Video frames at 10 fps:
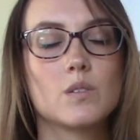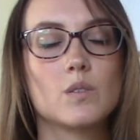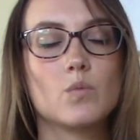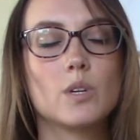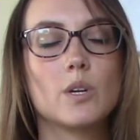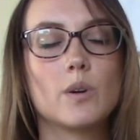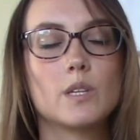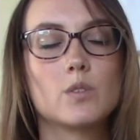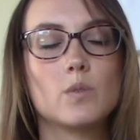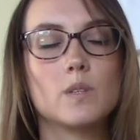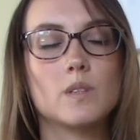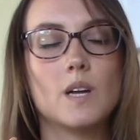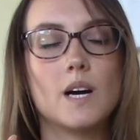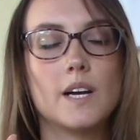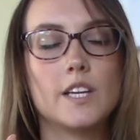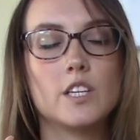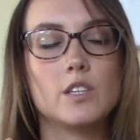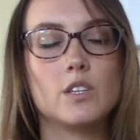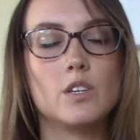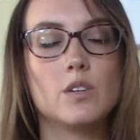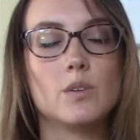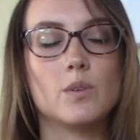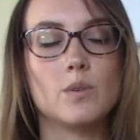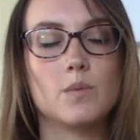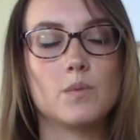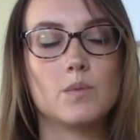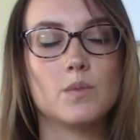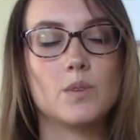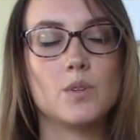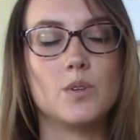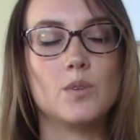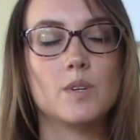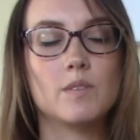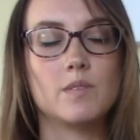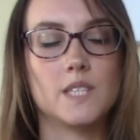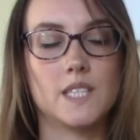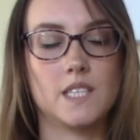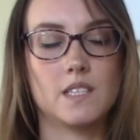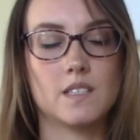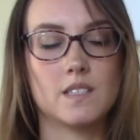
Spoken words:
We're going to align you, your feelings,